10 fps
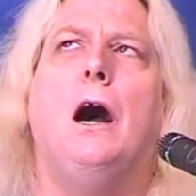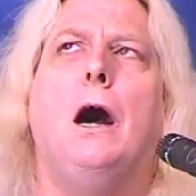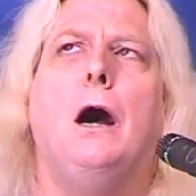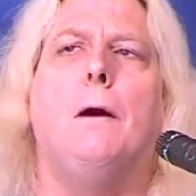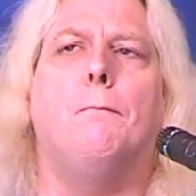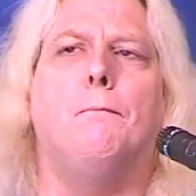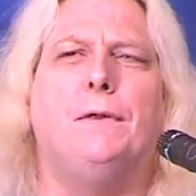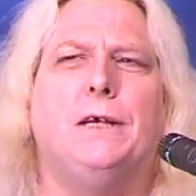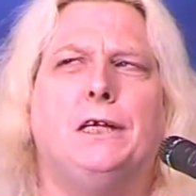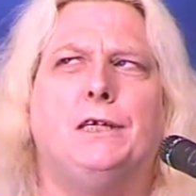
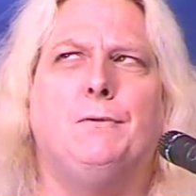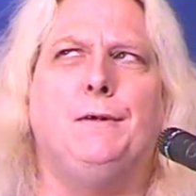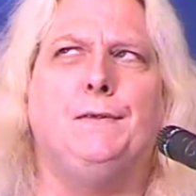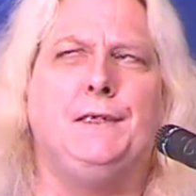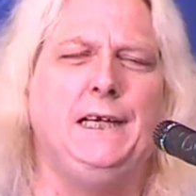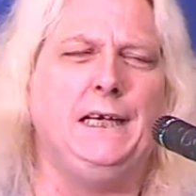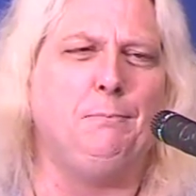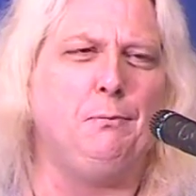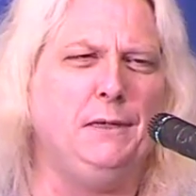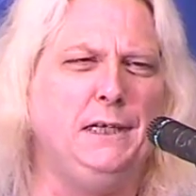because we've seen
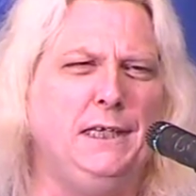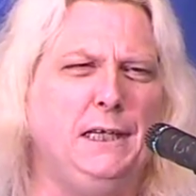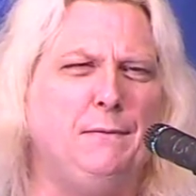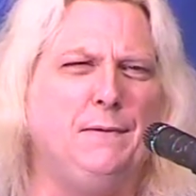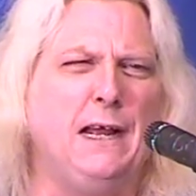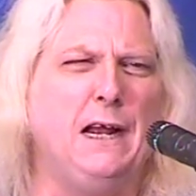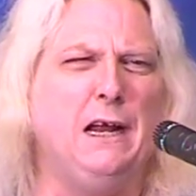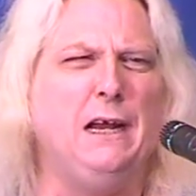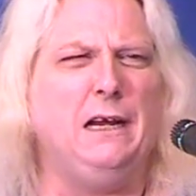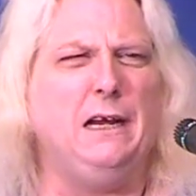plenty of that